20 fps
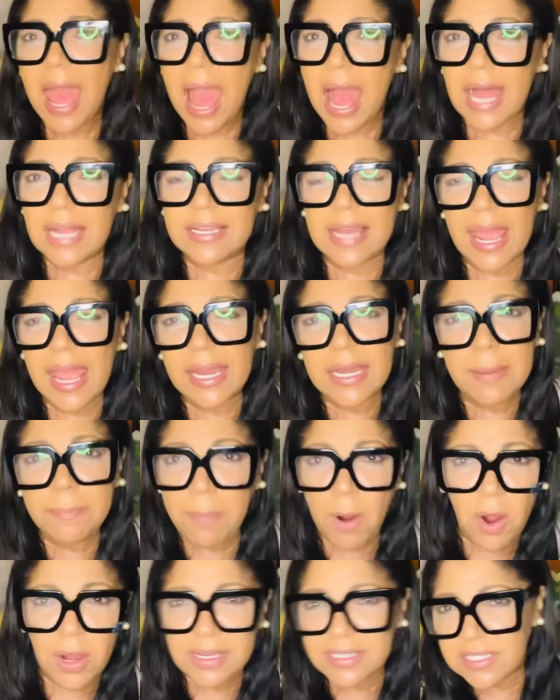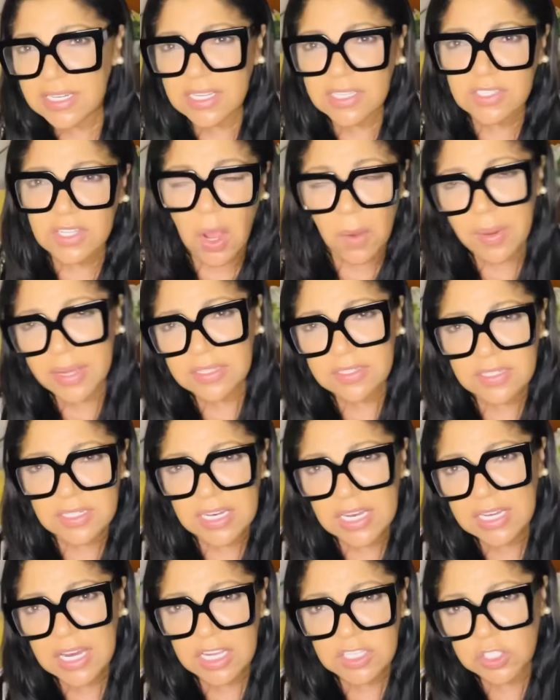At any point, he's going to
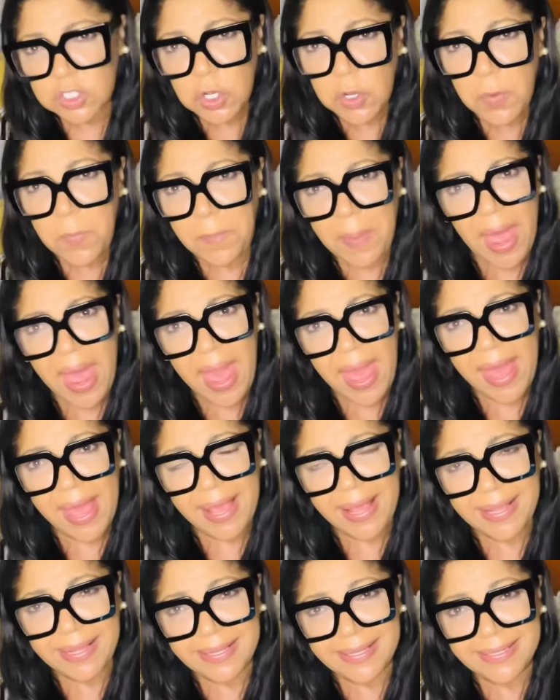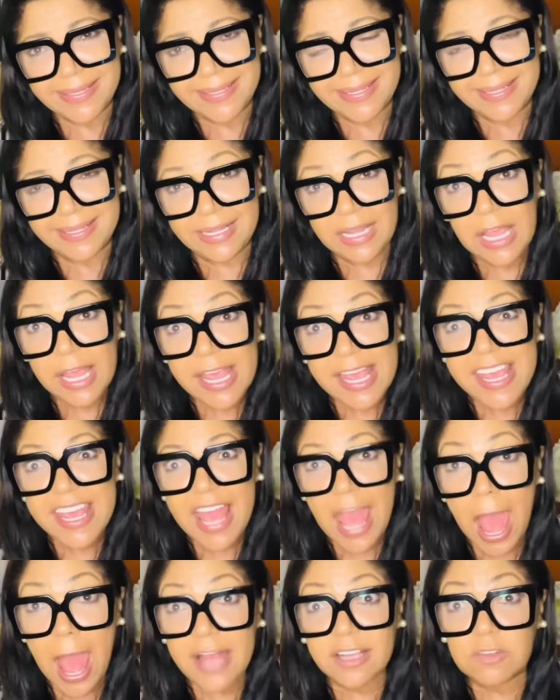need a toupee.
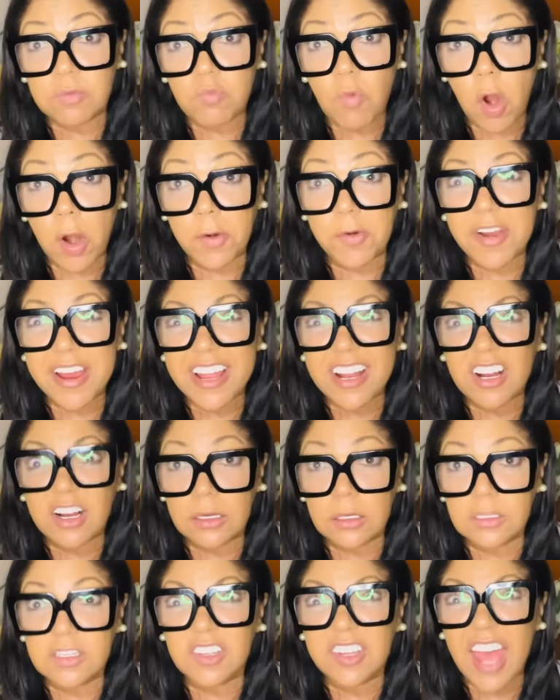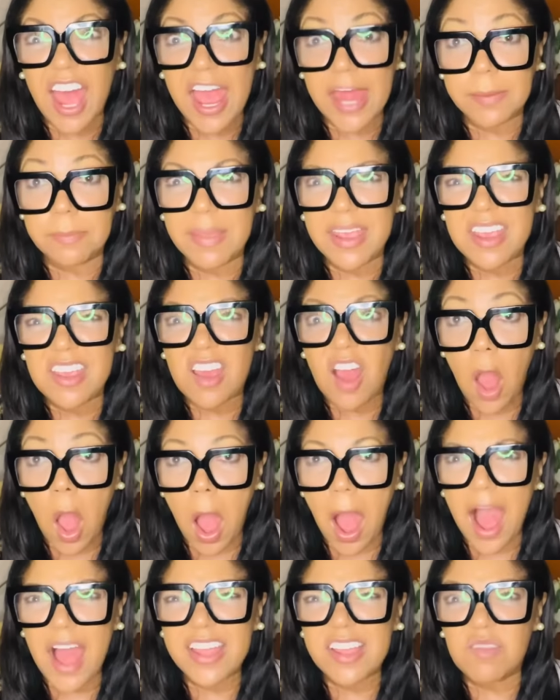He has more wrinkles than me.
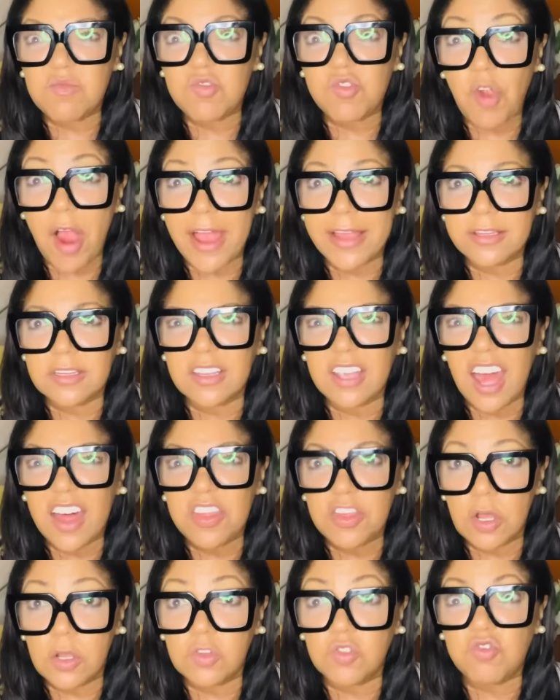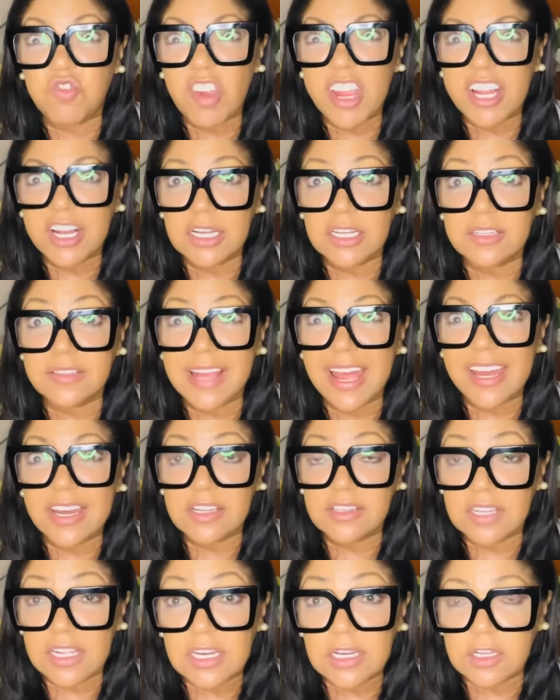I am trying to get those wrinkles that
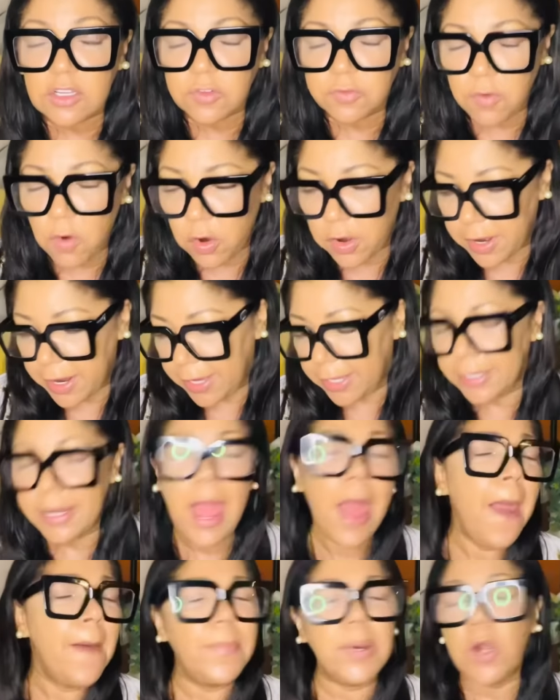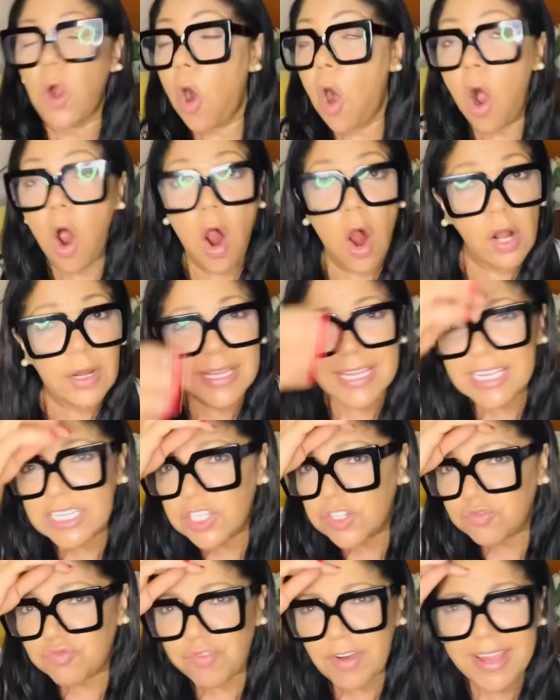is in his forehead. But all
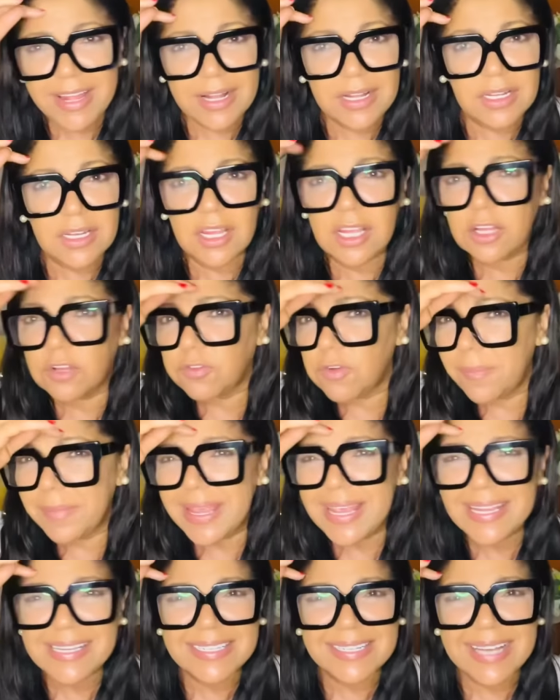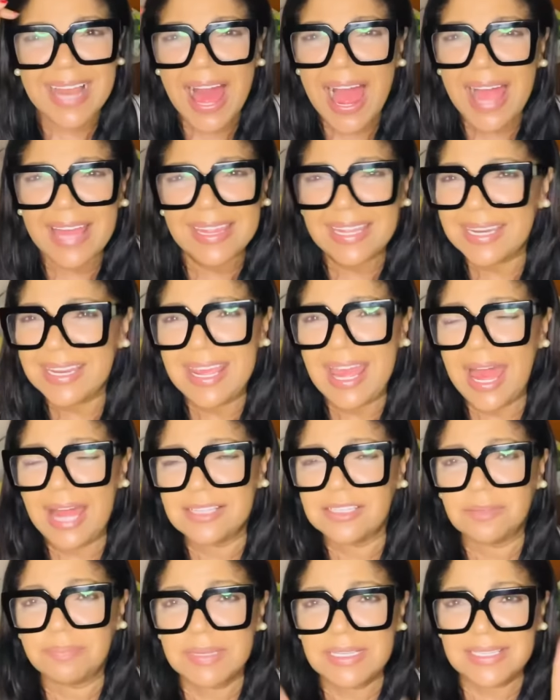each wrinkle is from each lie that he
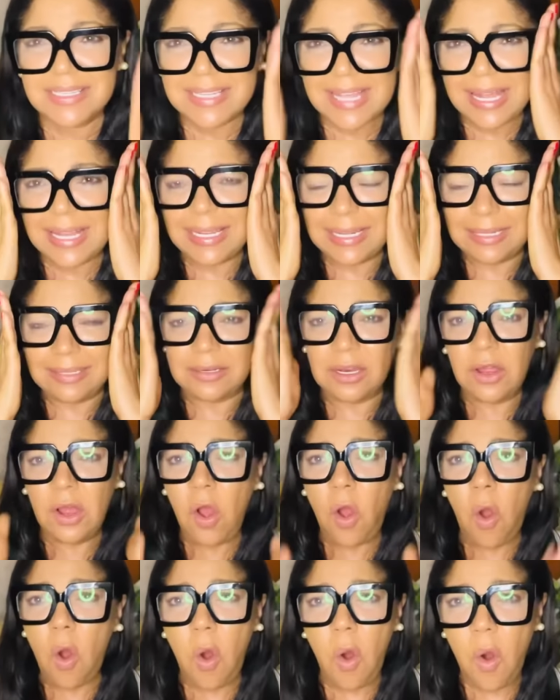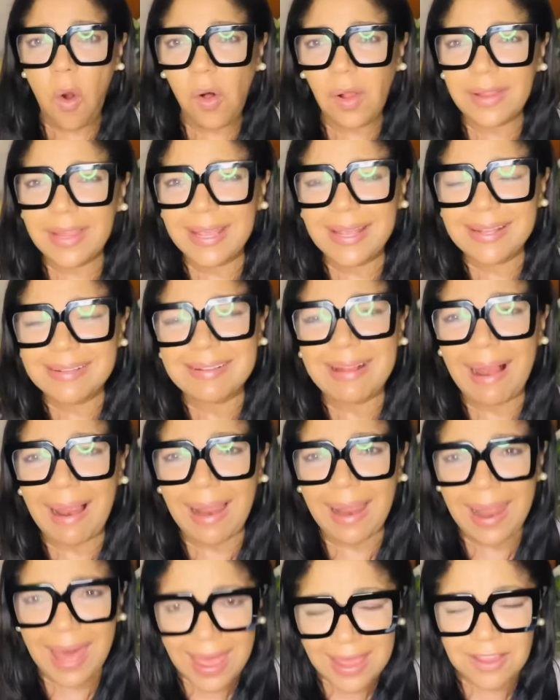has been telling all his
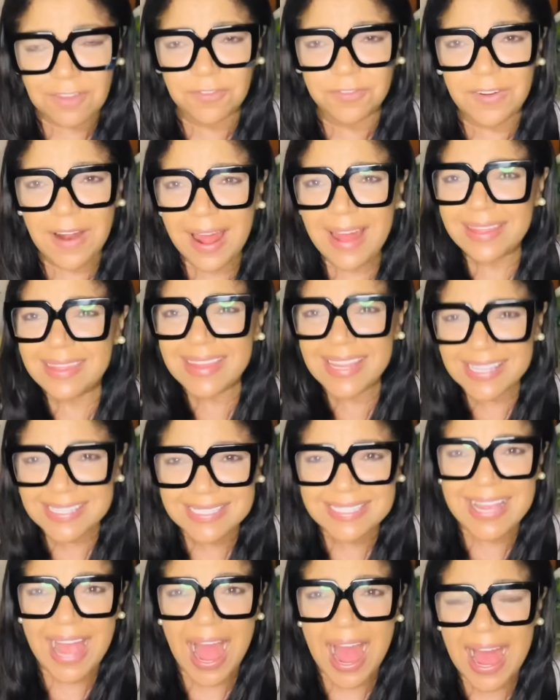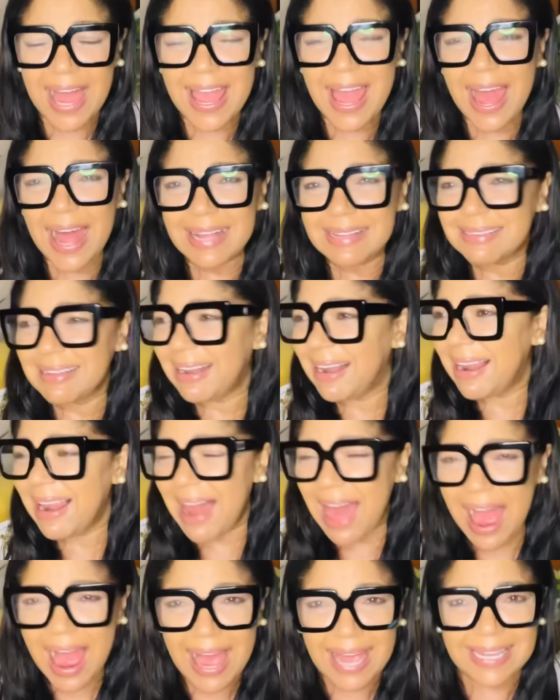life. This guy has
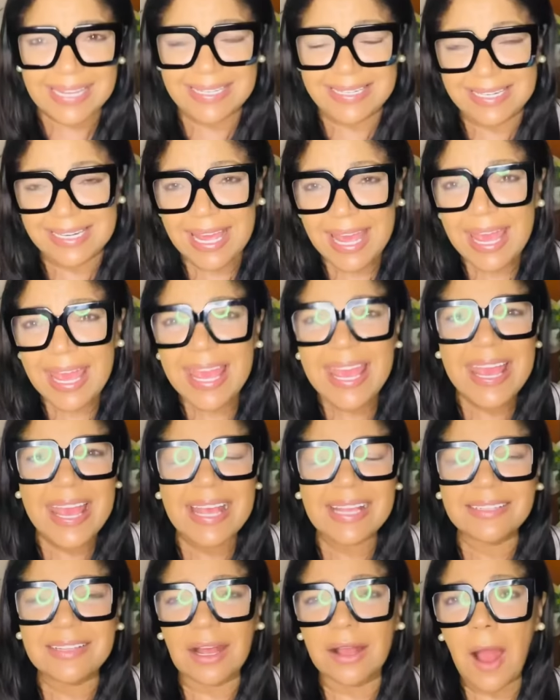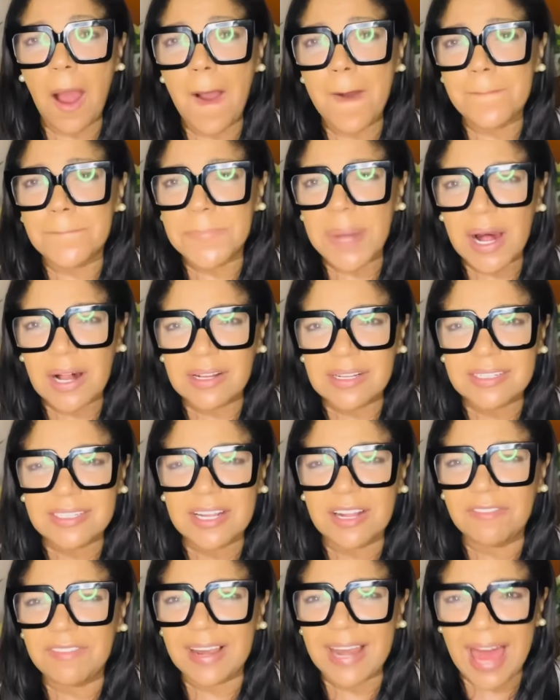lied. He is a
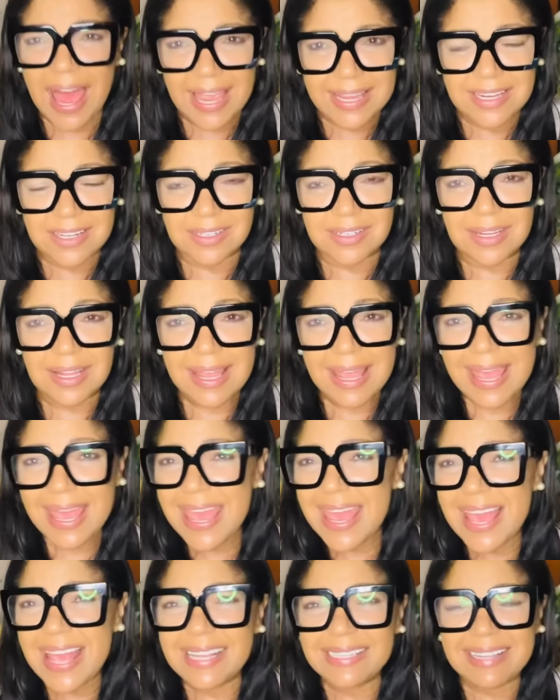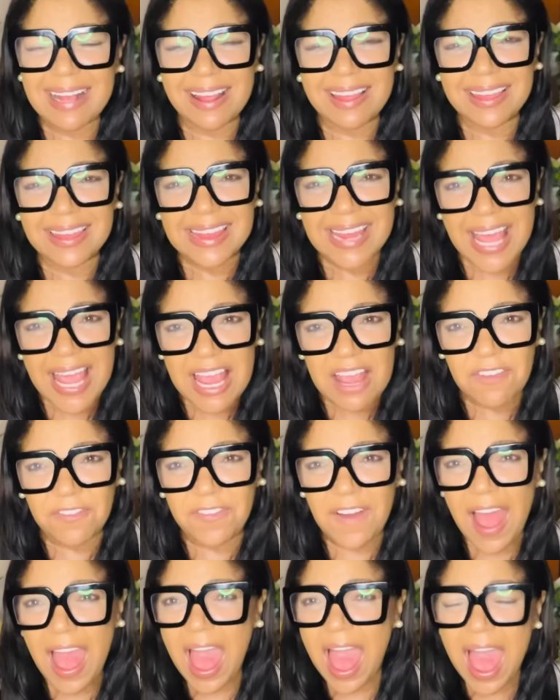compulsive liar. He is a thief
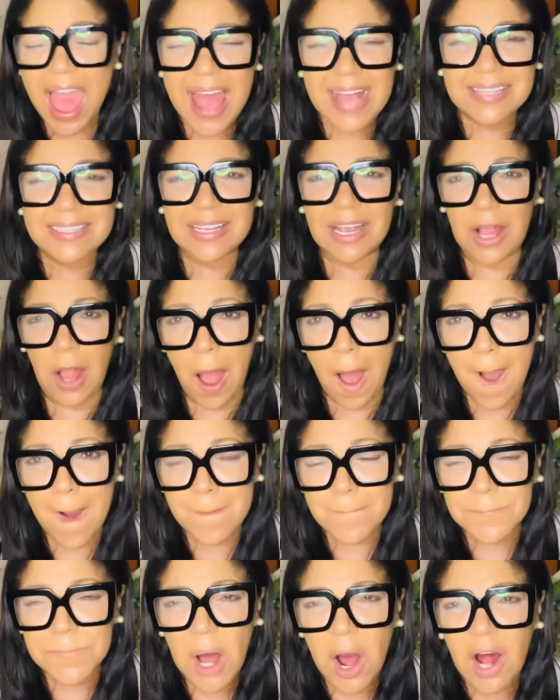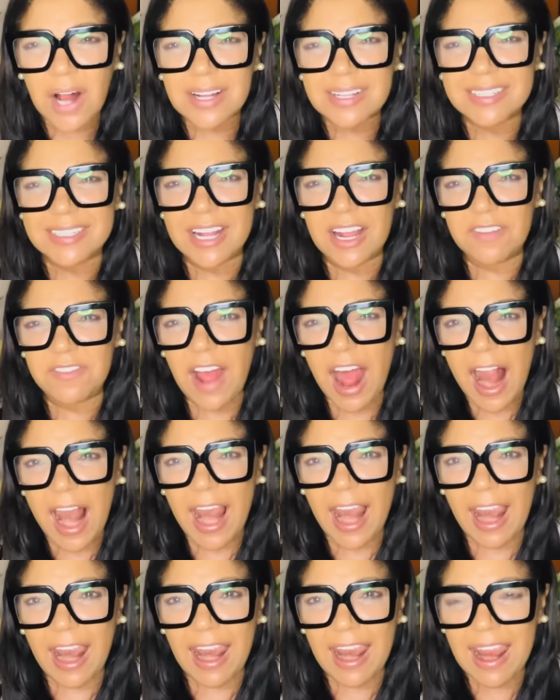and a compulsive
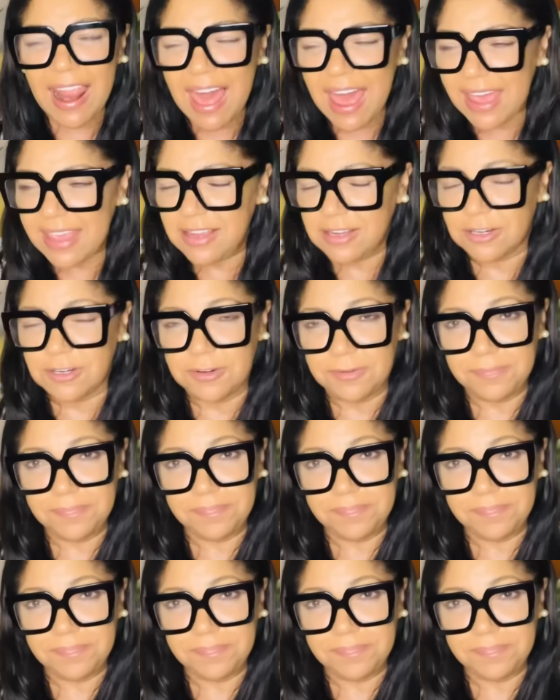liar.